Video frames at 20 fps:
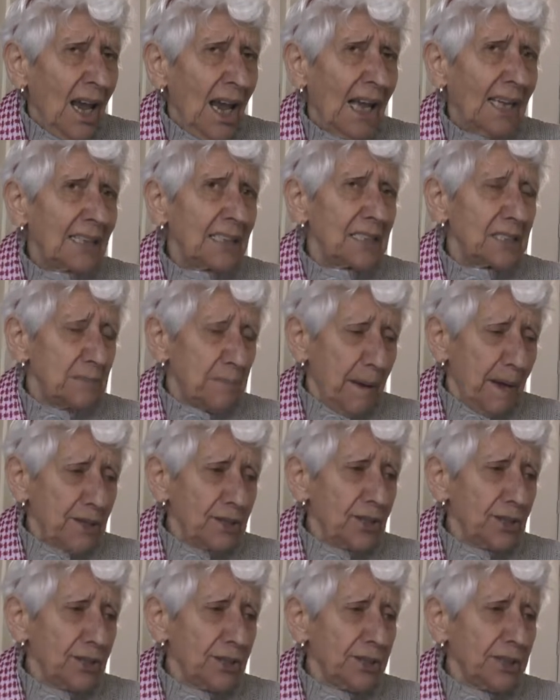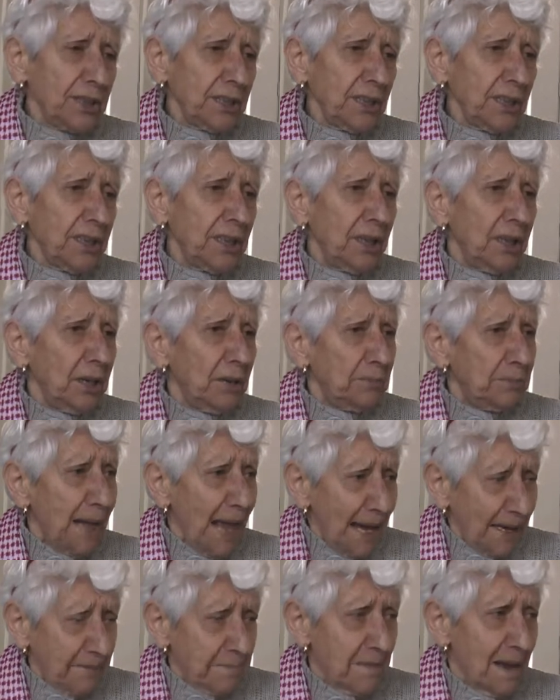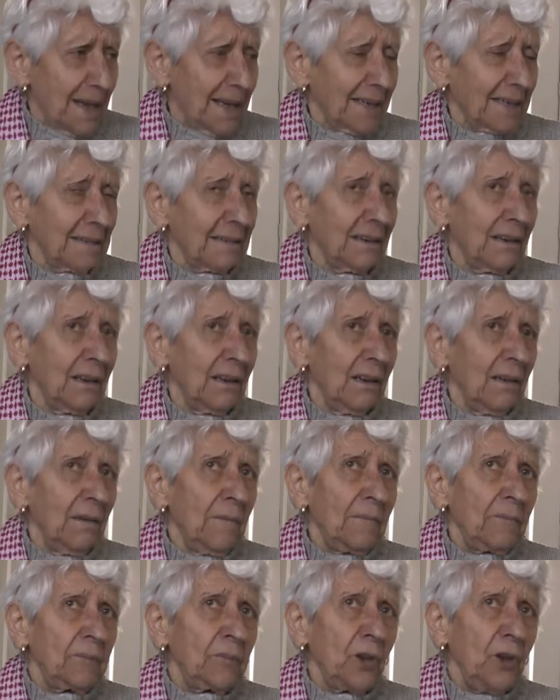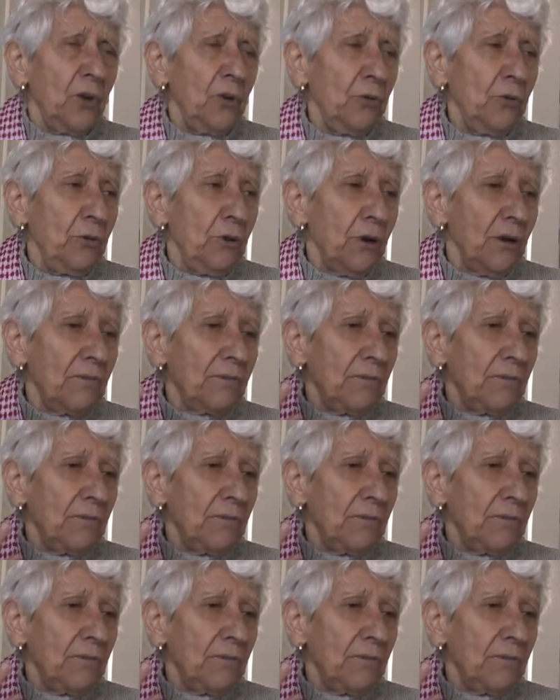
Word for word: and especially black men who